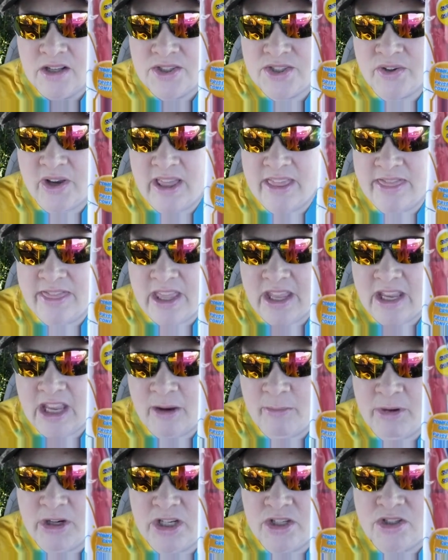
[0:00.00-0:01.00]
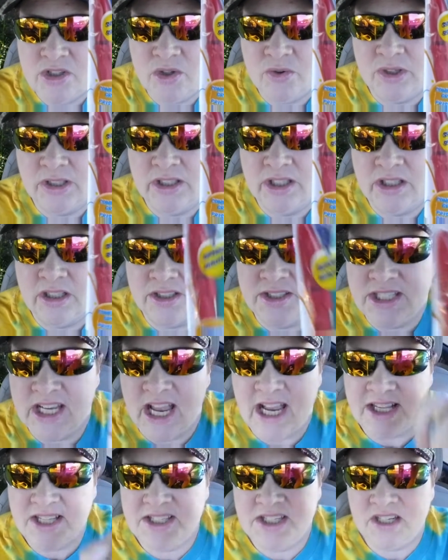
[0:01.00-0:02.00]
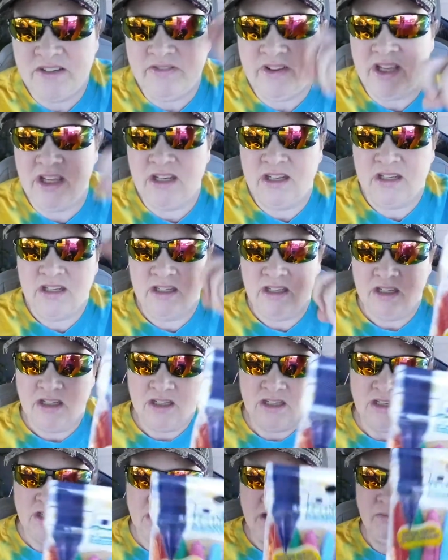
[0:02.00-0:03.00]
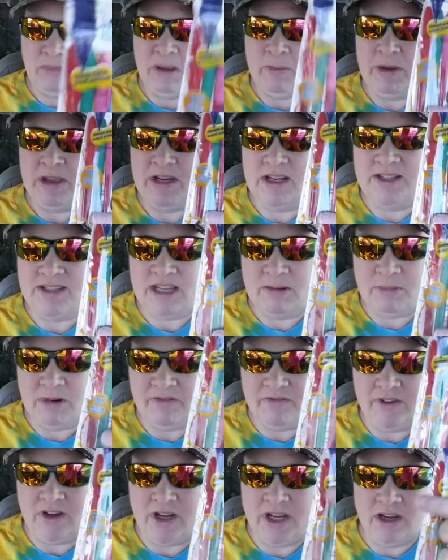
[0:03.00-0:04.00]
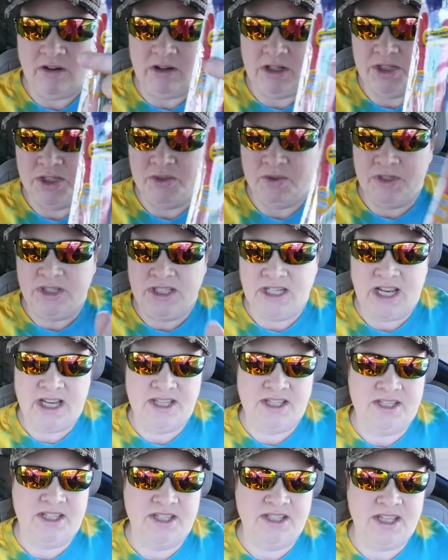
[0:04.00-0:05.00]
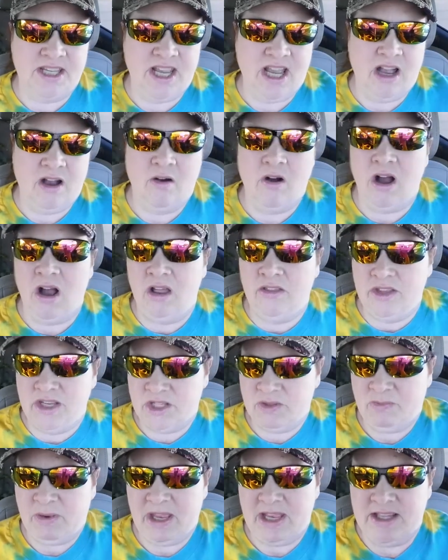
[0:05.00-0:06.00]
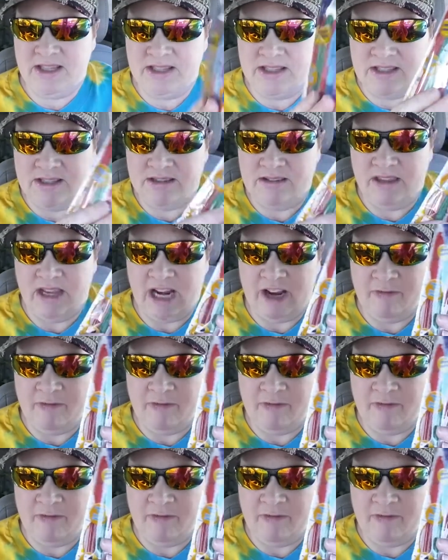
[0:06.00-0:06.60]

So I think I'm gonna do a little test of it. Maybe in a separate video, I'll do a test to see how all these pens that